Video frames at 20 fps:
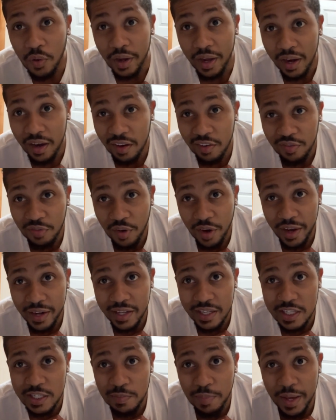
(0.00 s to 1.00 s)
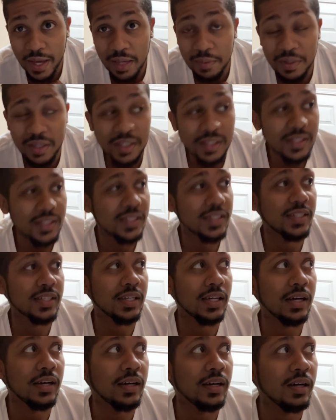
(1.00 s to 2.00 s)
Gonna air fry these babies,
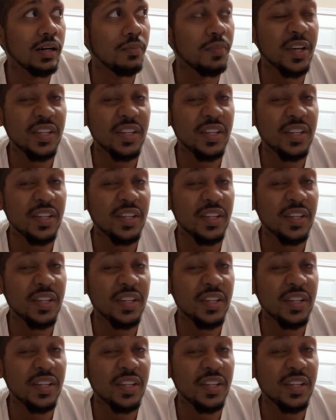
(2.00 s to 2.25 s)
uh,